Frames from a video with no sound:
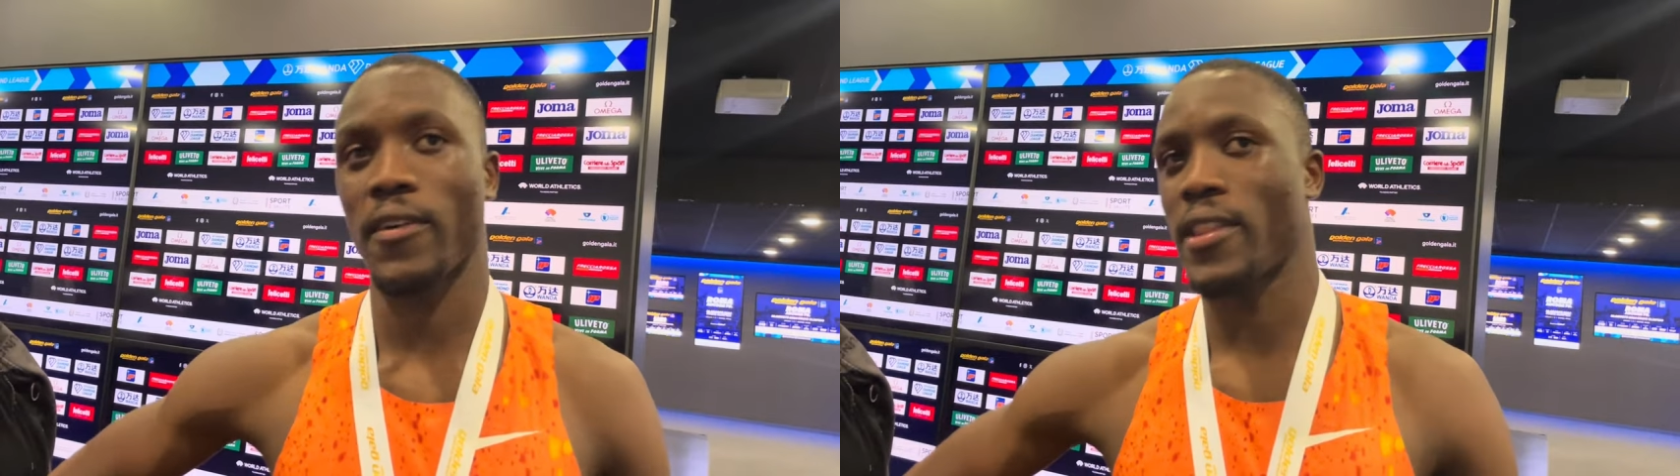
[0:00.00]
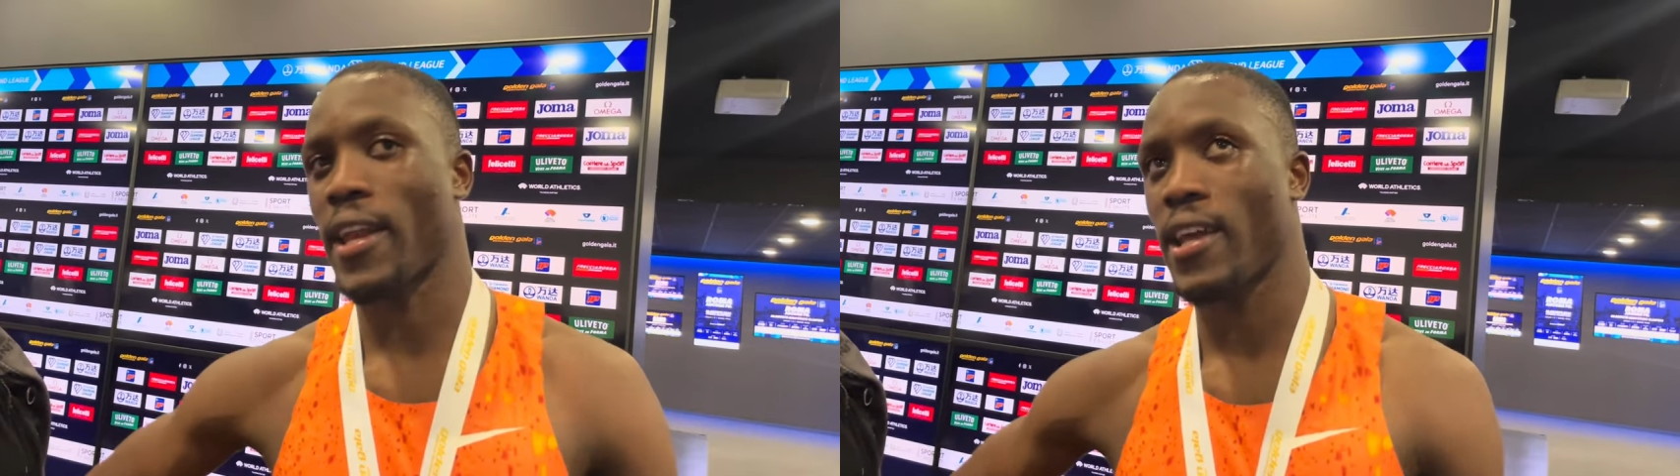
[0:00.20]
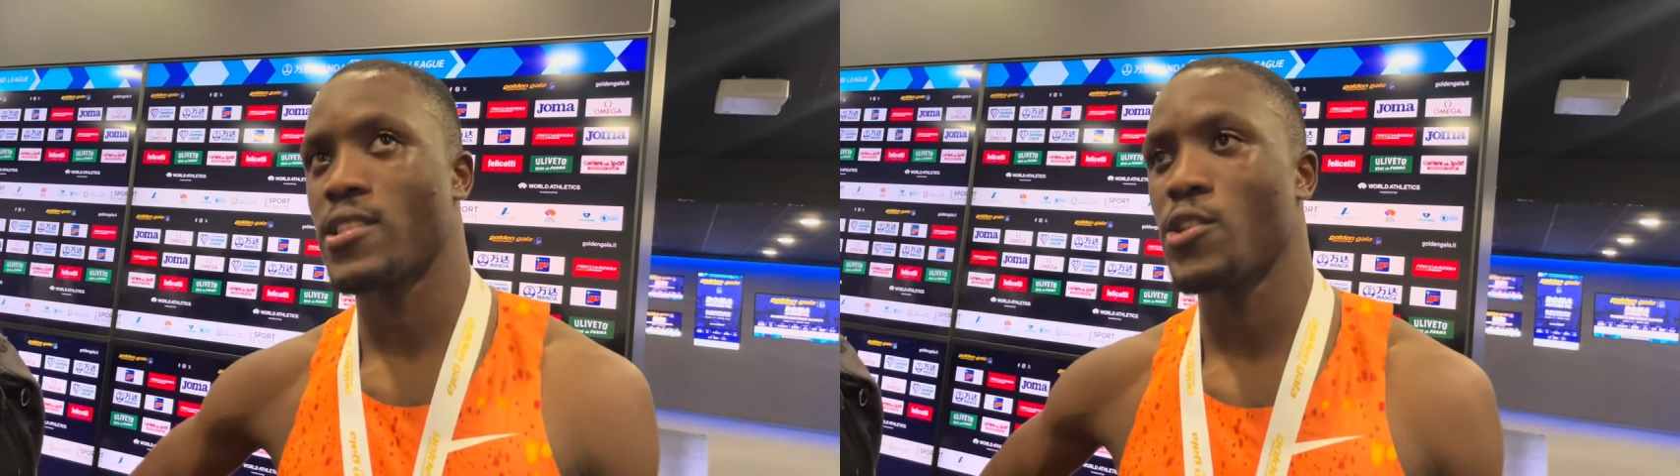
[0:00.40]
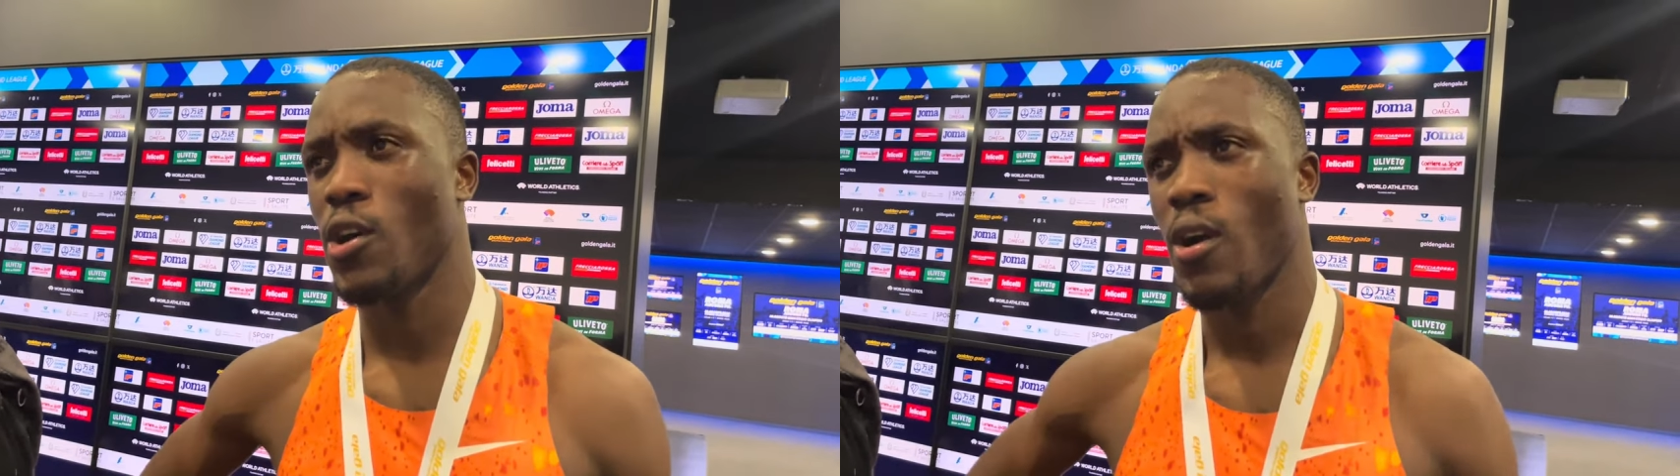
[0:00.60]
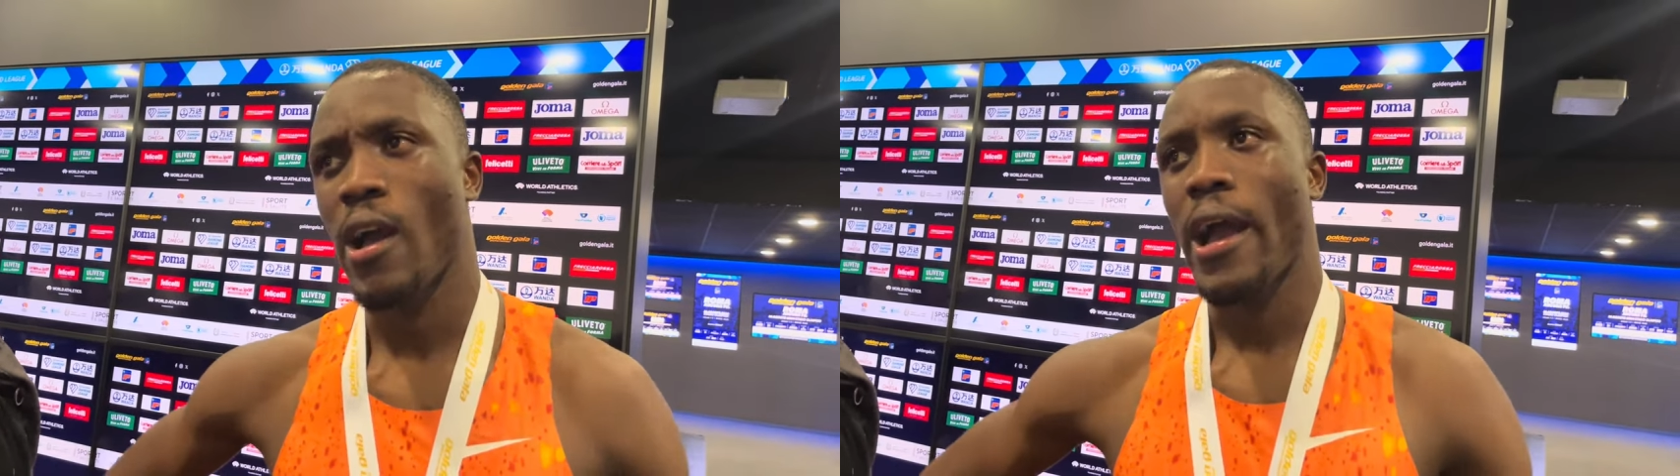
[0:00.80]
Coleman,
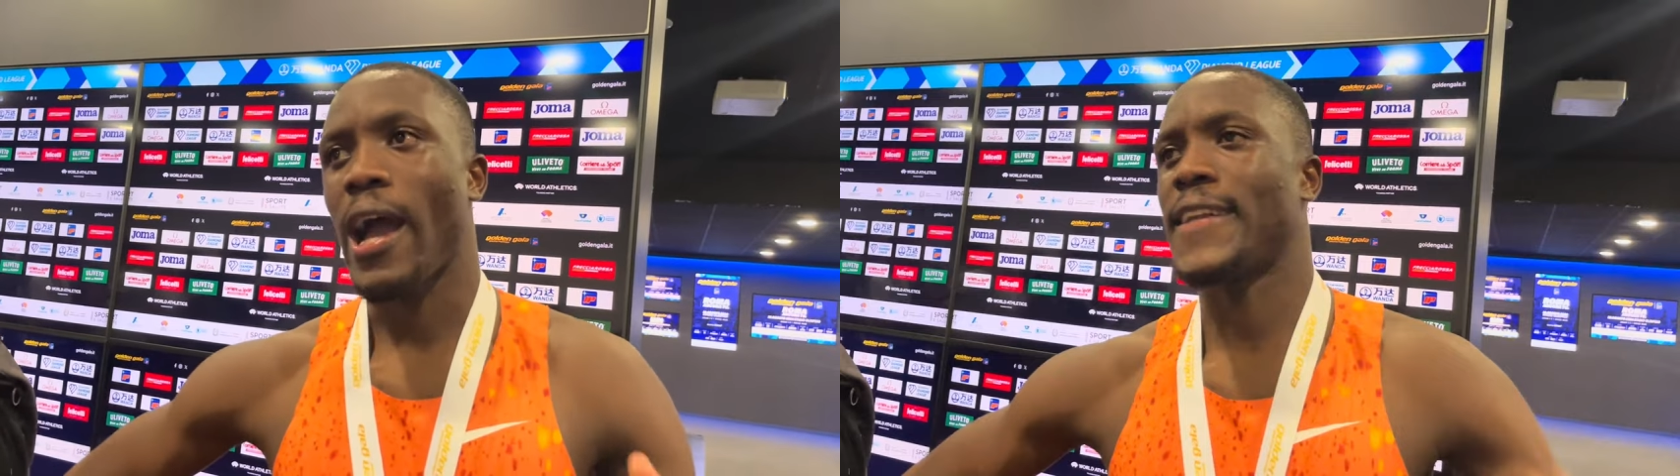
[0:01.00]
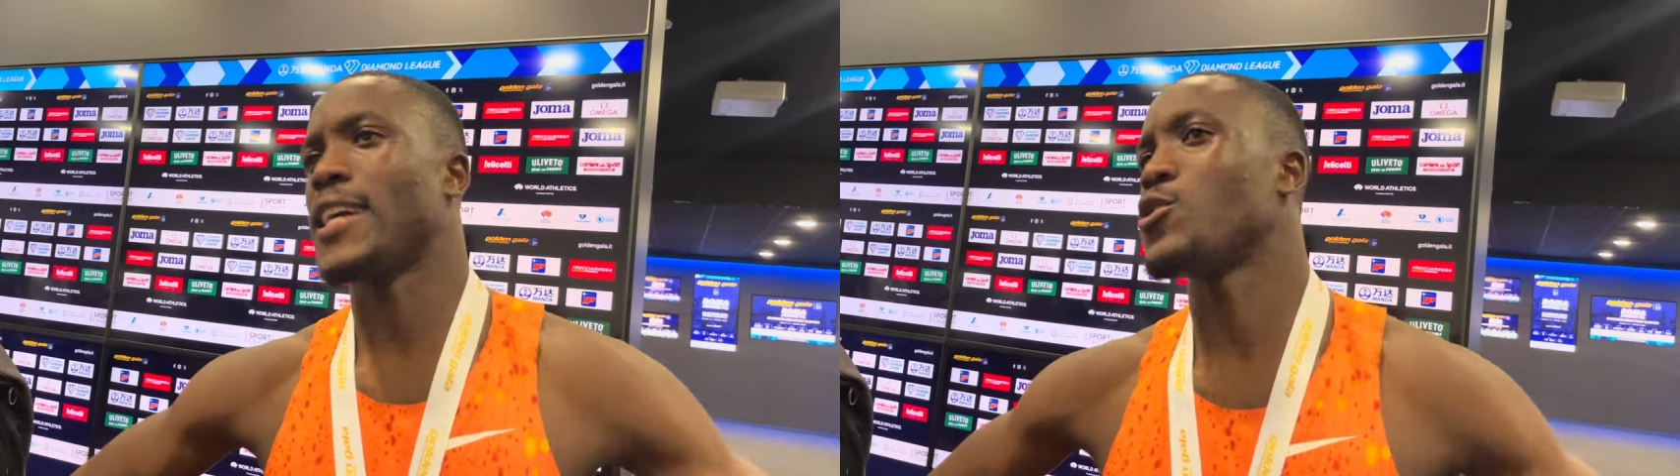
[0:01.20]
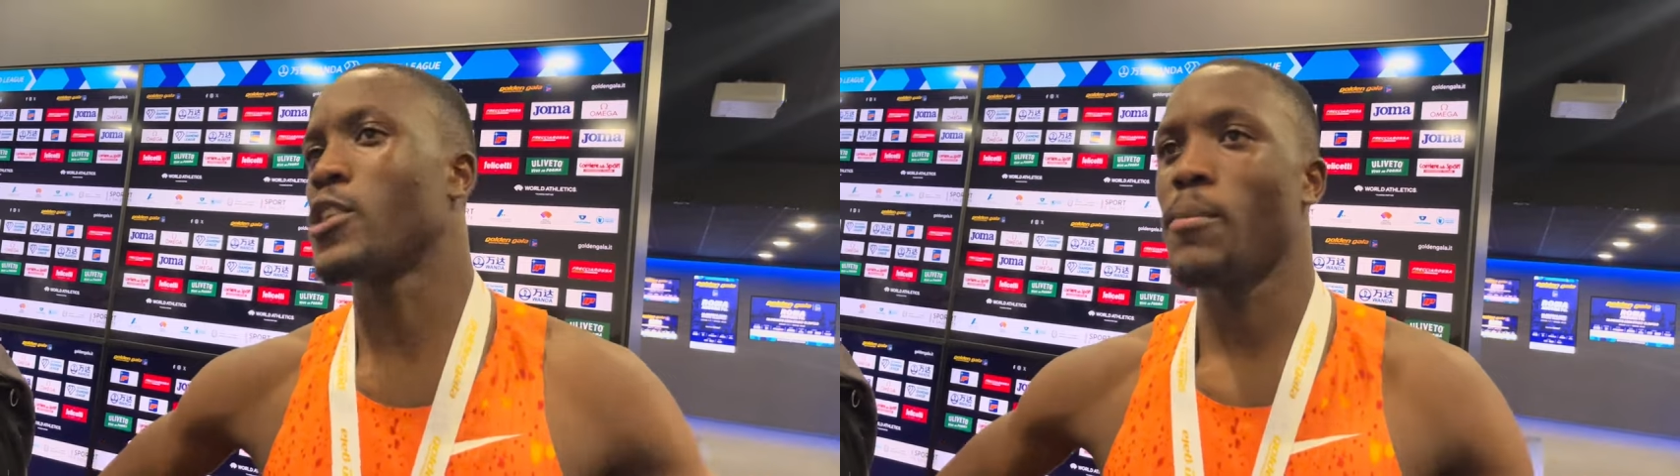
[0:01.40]
he stretched out